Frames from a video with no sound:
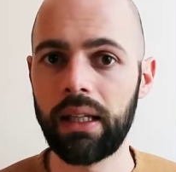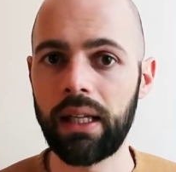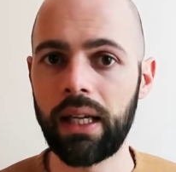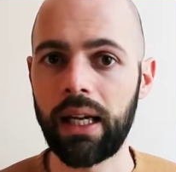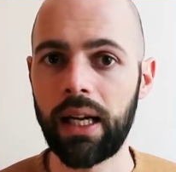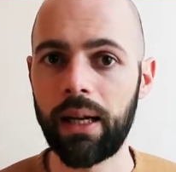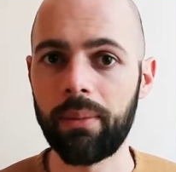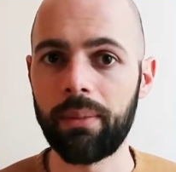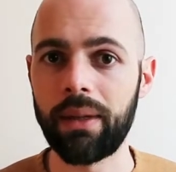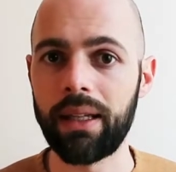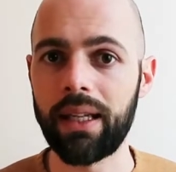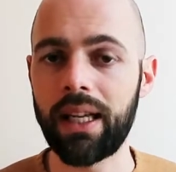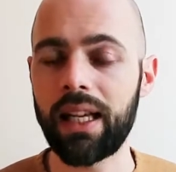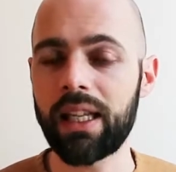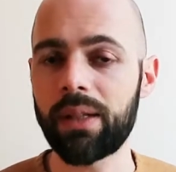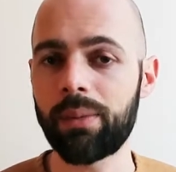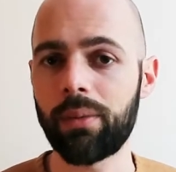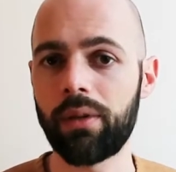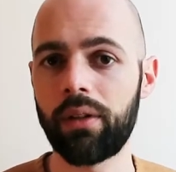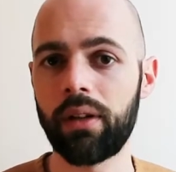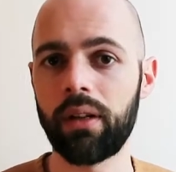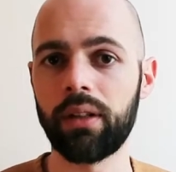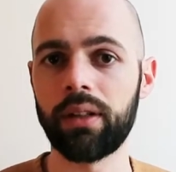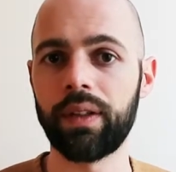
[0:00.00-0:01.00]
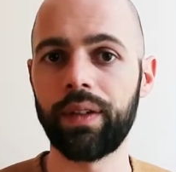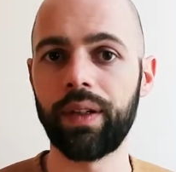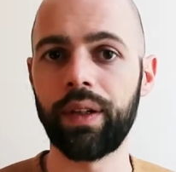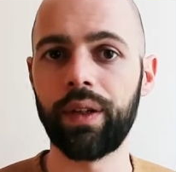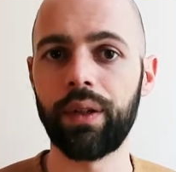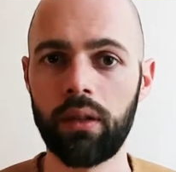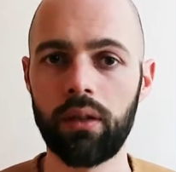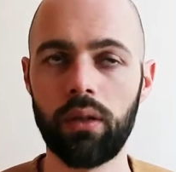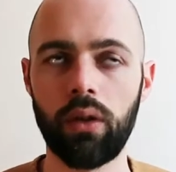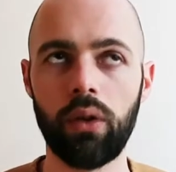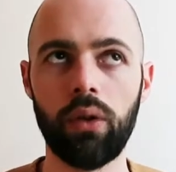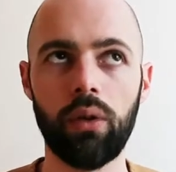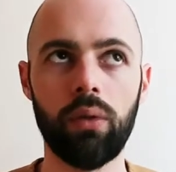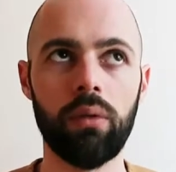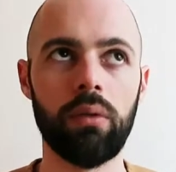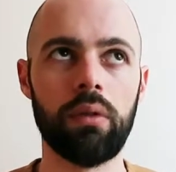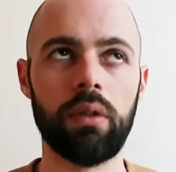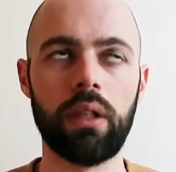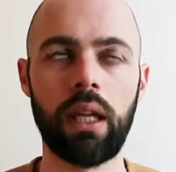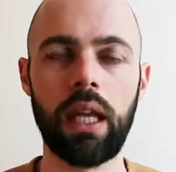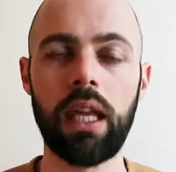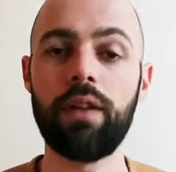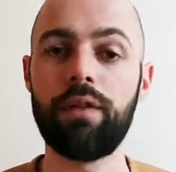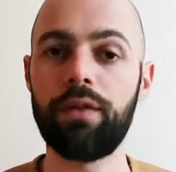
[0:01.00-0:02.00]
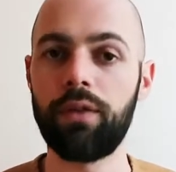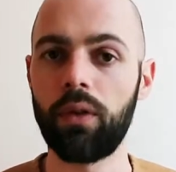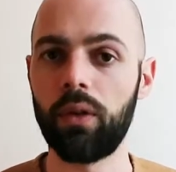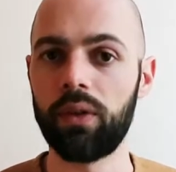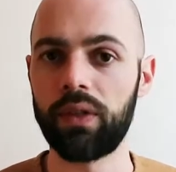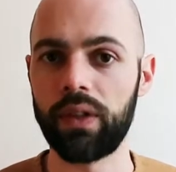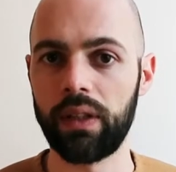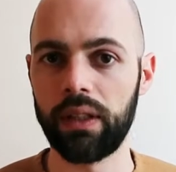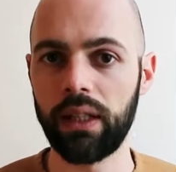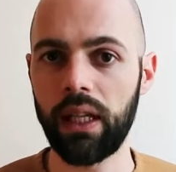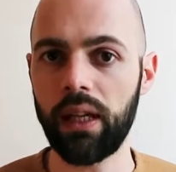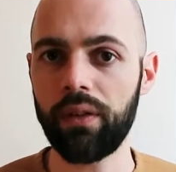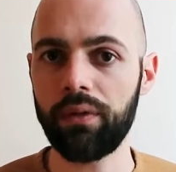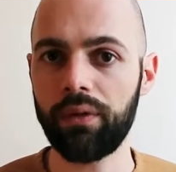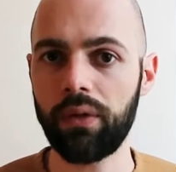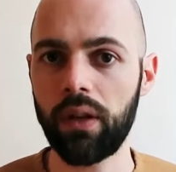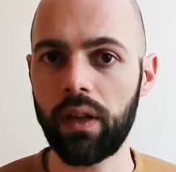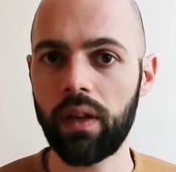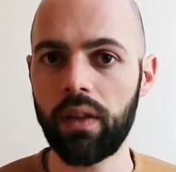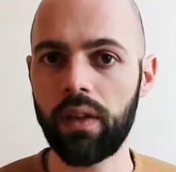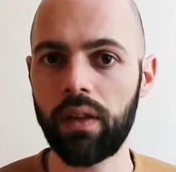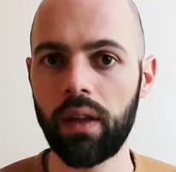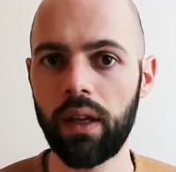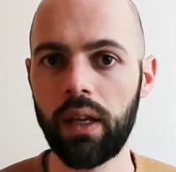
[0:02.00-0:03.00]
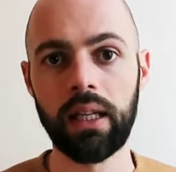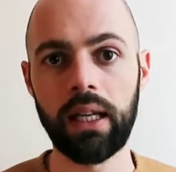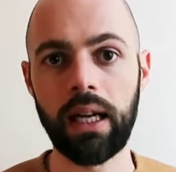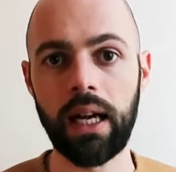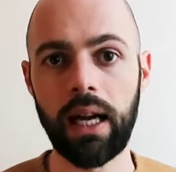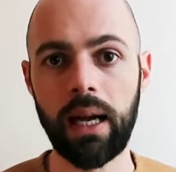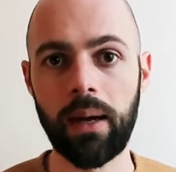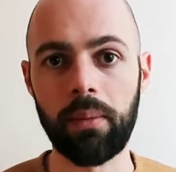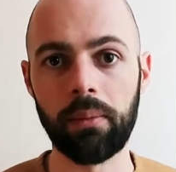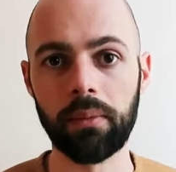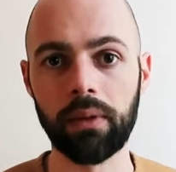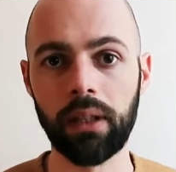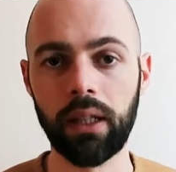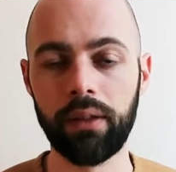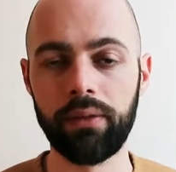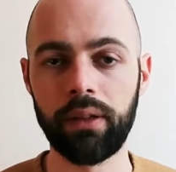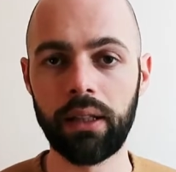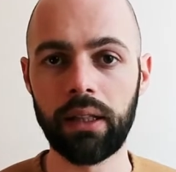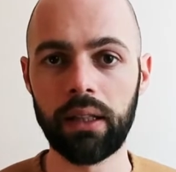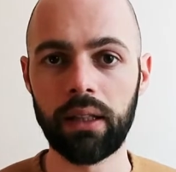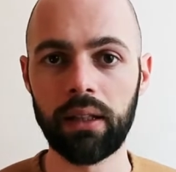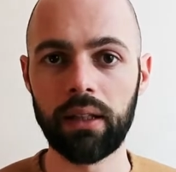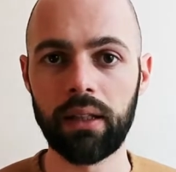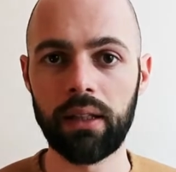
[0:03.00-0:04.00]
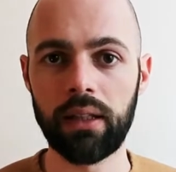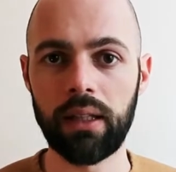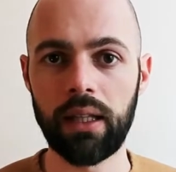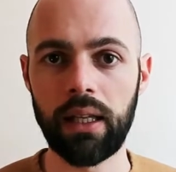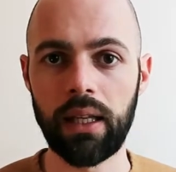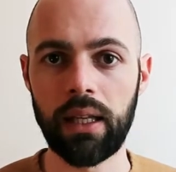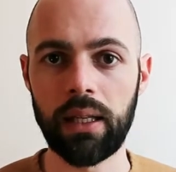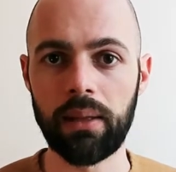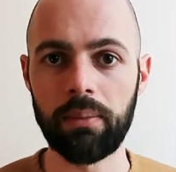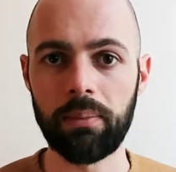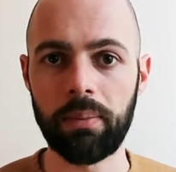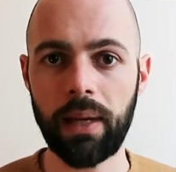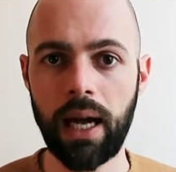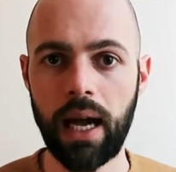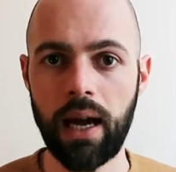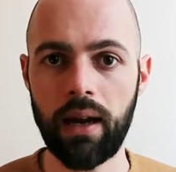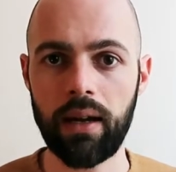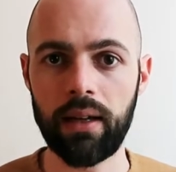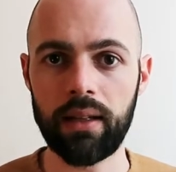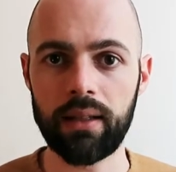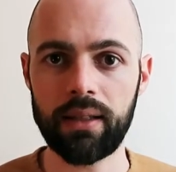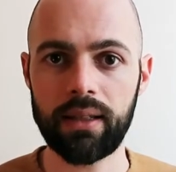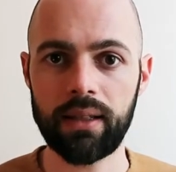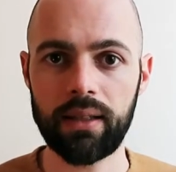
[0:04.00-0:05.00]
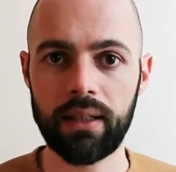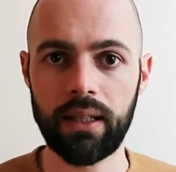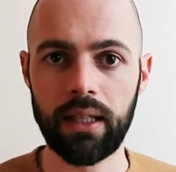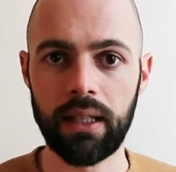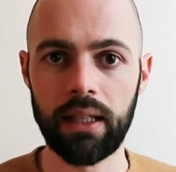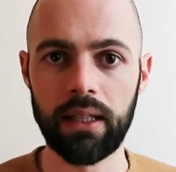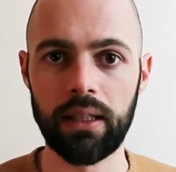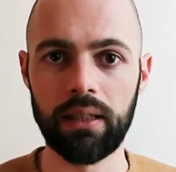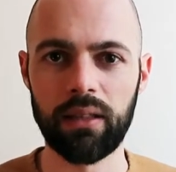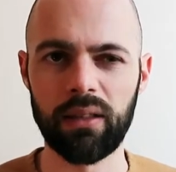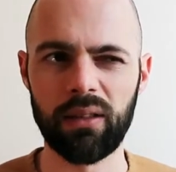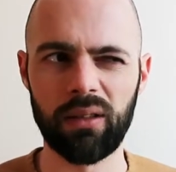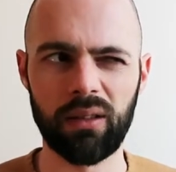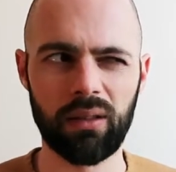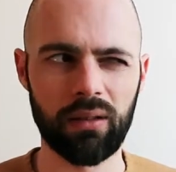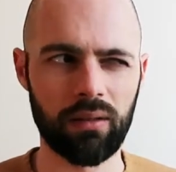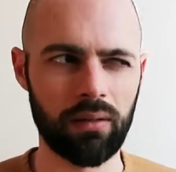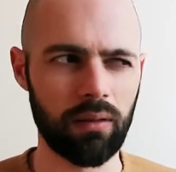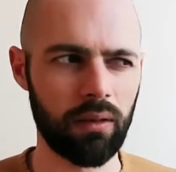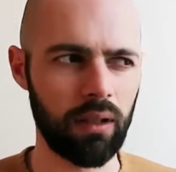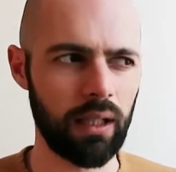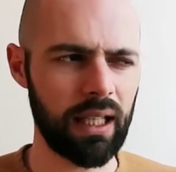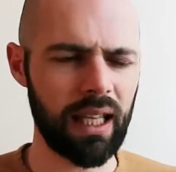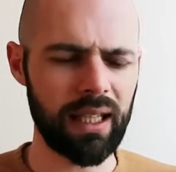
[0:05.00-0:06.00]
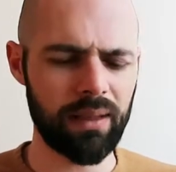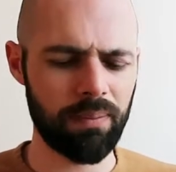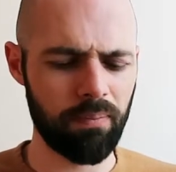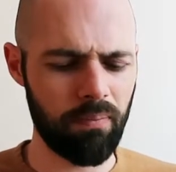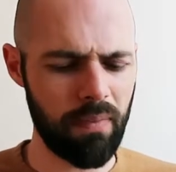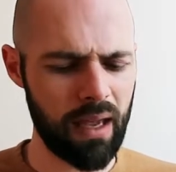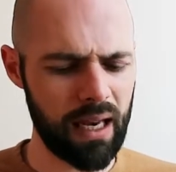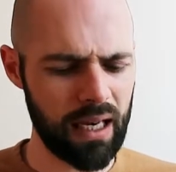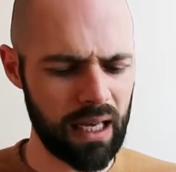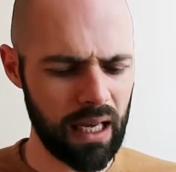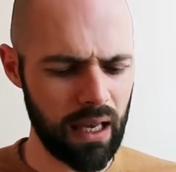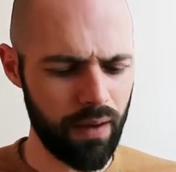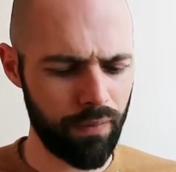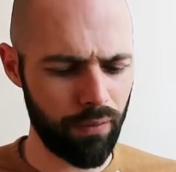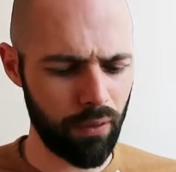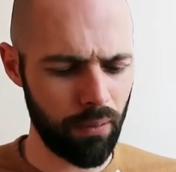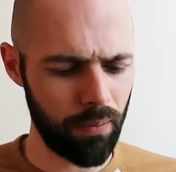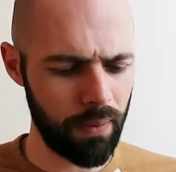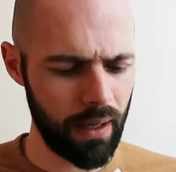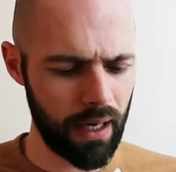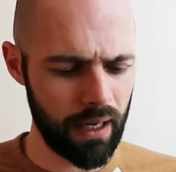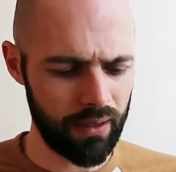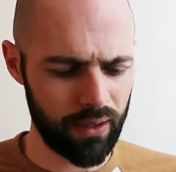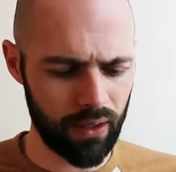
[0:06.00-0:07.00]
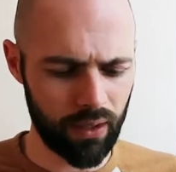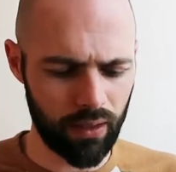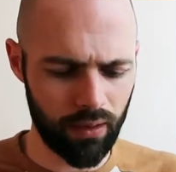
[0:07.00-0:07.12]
and Esmeralda, who he falls in love with, living in Paris, in, I guess, medieval Paris.